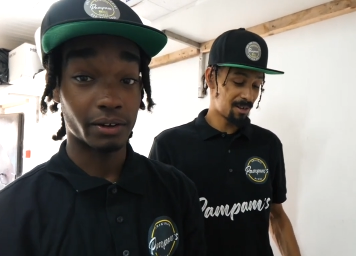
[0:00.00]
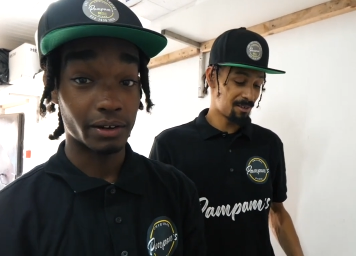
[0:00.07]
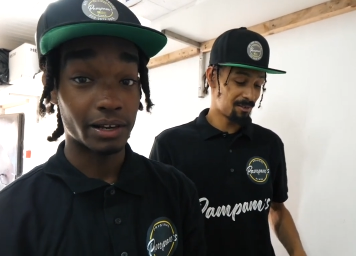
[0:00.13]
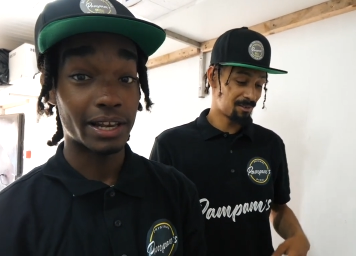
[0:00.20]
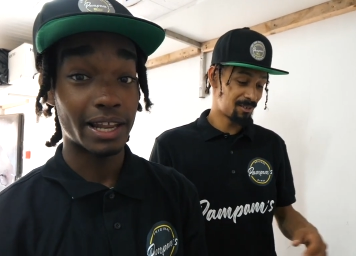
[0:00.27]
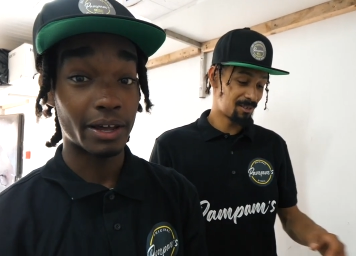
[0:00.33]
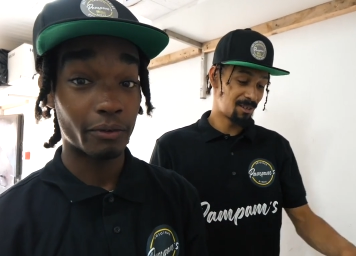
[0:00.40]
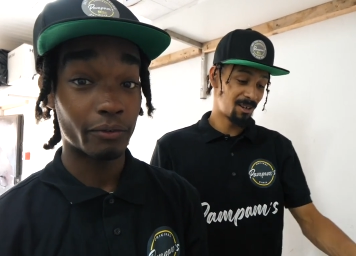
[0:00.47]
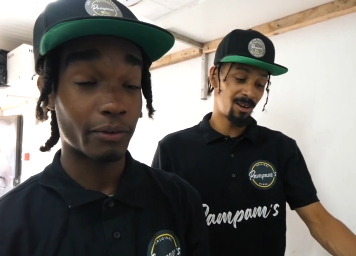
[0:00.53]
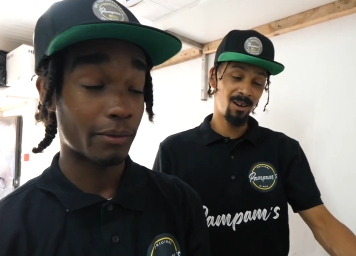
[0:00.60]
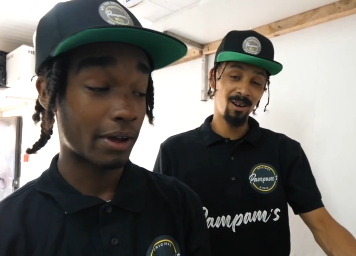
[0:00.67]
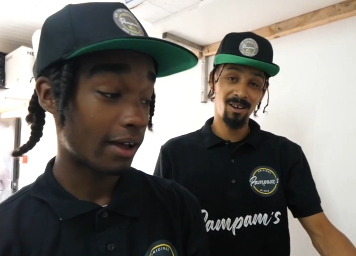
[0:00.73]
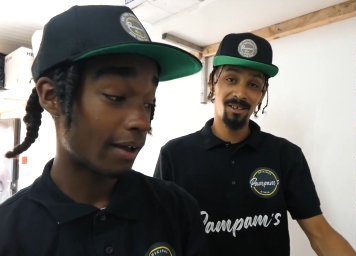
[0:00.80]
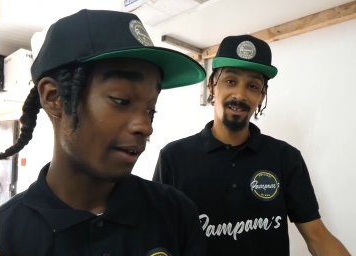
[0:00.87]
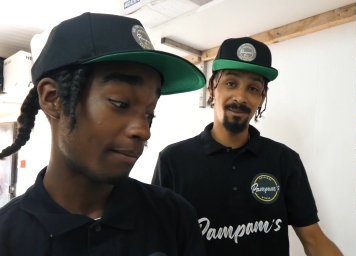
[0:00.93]
Speaker 1: a pound, little the
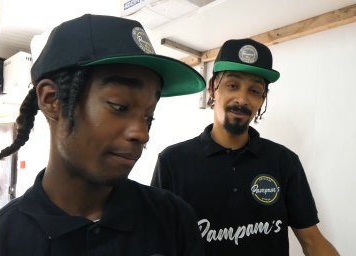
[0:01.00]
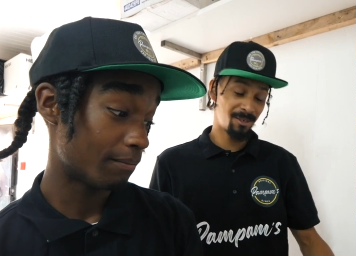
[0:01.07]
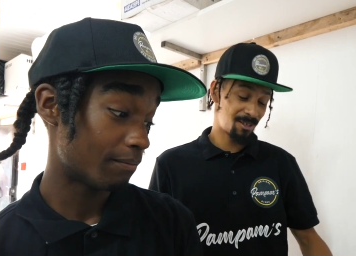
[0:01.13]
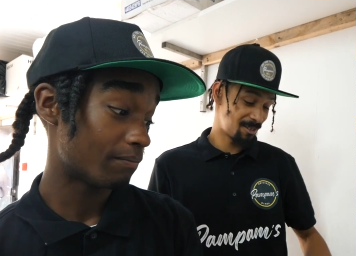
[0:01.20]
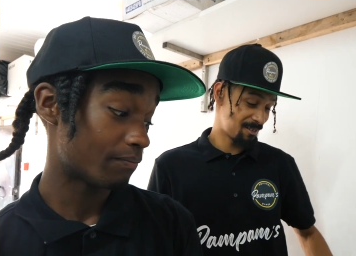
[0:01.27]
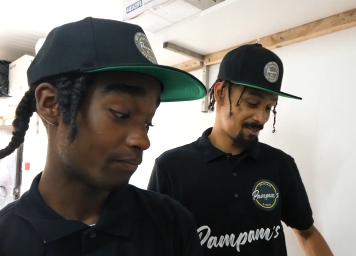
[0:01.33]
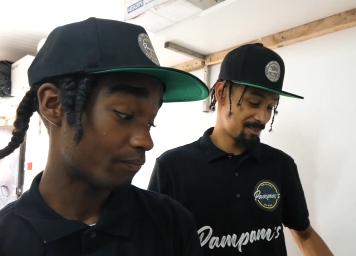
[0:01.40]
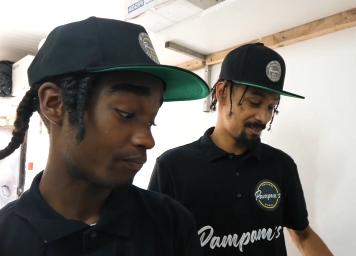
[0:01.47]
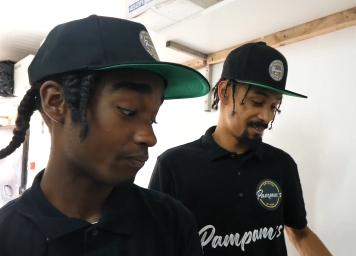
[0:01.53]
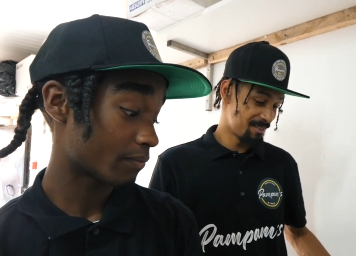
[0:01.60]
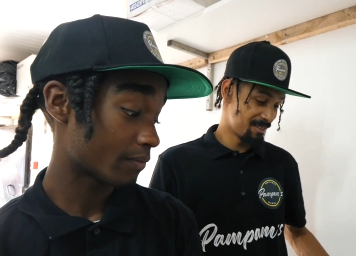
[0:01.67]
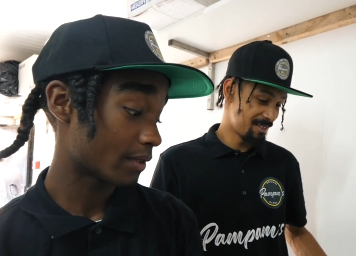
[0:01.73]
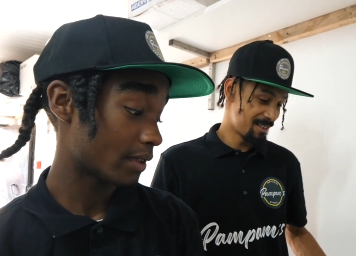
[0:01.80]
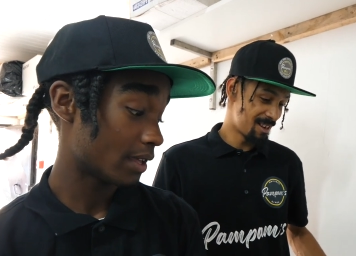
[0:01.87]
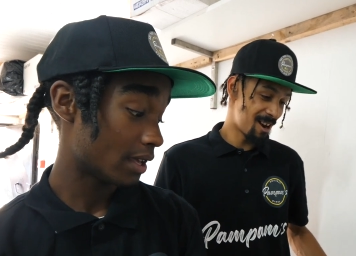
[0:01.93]
lucky winner.
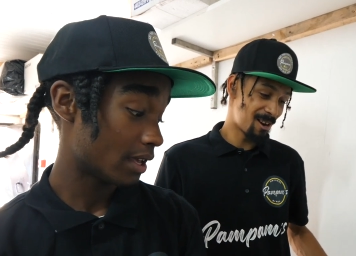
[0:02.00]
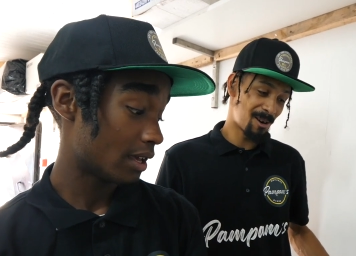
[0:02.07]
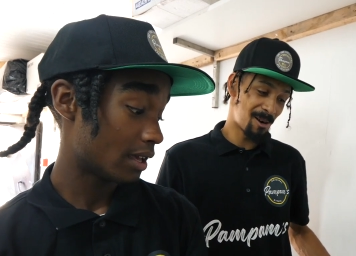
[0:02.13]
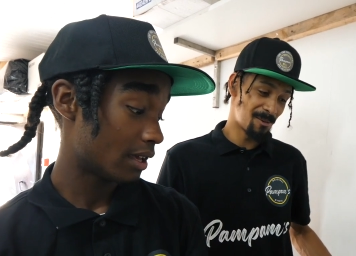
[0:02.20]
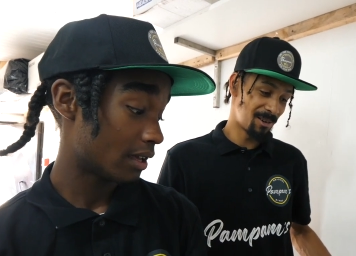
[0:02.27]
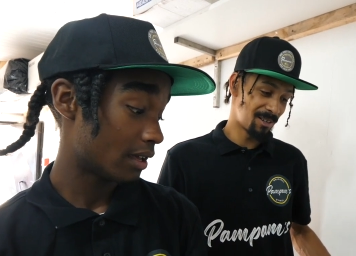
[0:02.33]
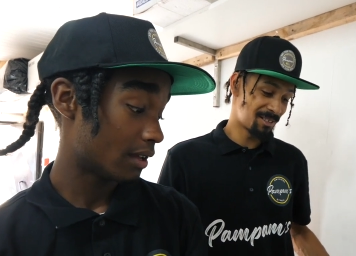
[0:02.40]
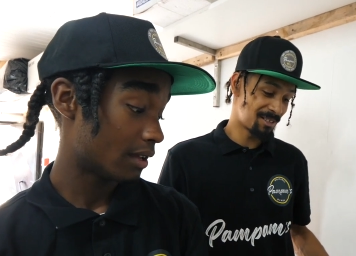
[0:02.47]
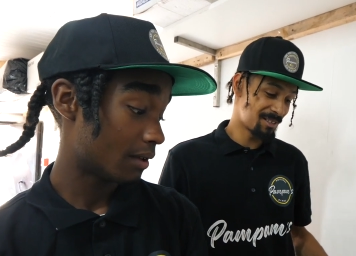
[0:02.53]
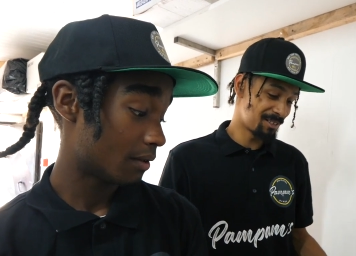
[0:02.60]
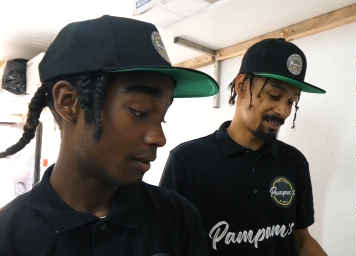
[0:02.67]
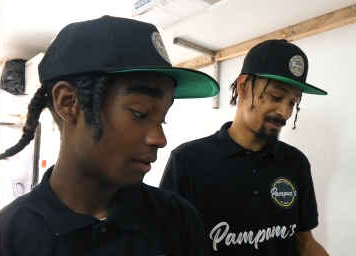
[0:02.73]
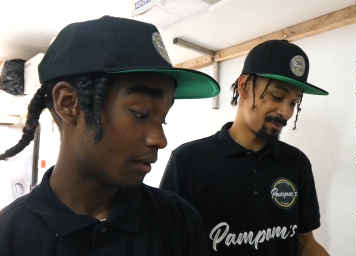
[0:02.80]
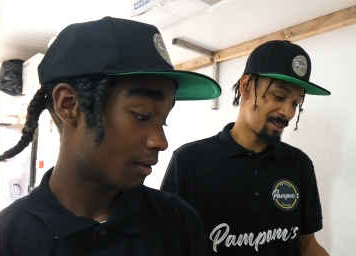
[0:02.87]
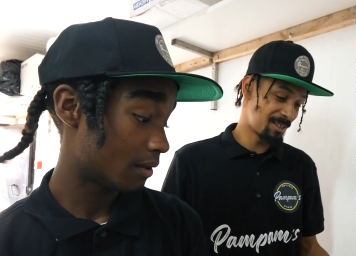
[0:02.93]
I can't wait to see
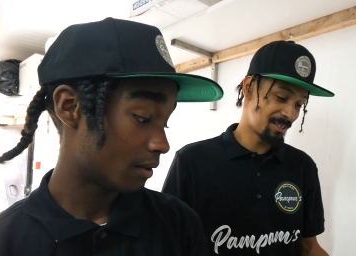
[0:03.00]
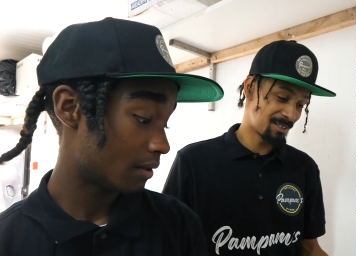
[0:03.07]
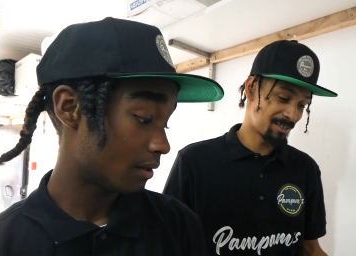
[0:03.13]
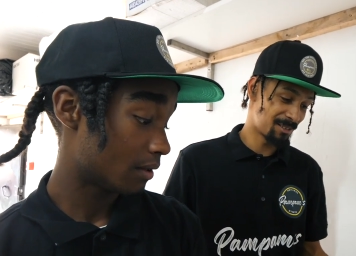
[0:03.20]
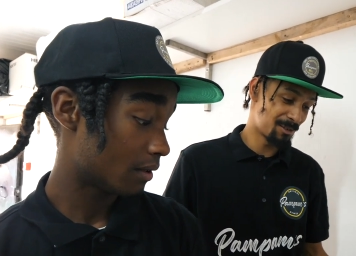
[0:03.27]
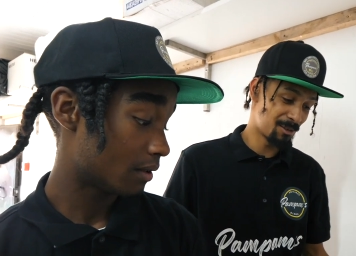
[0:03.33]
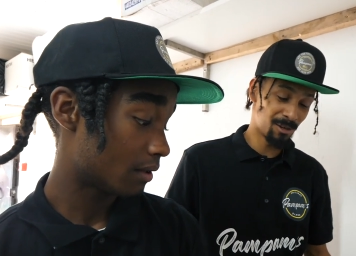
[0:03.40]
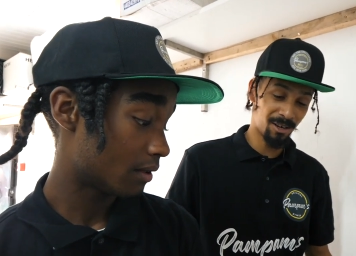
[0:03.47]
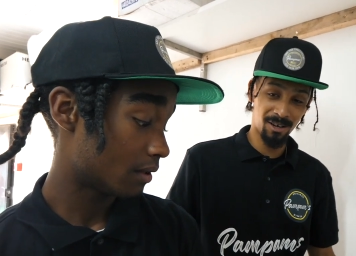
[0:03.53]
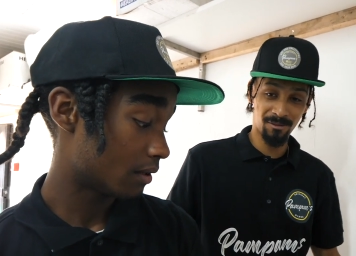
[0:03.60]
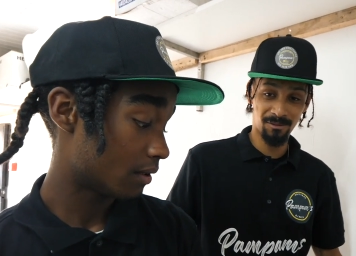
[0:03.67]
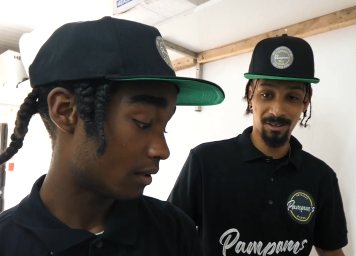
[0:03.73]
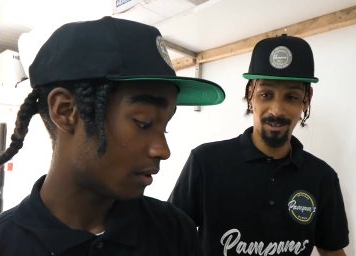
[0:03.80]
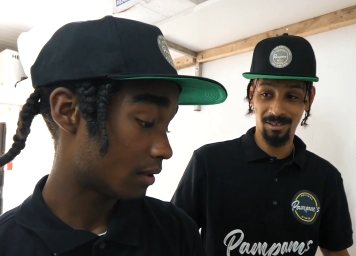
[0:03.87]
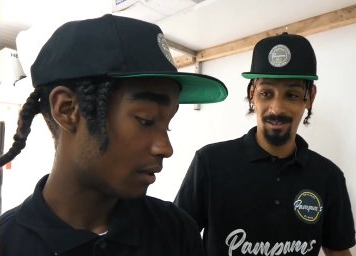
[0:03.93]
his face, or her
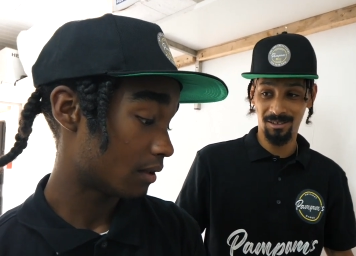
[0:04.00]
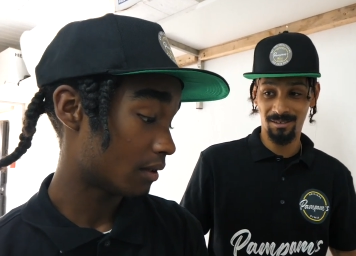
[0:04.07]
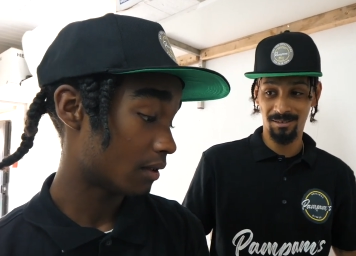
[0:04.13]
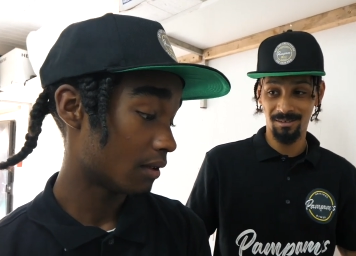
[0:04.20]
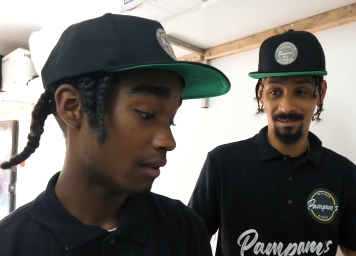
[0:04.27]
face.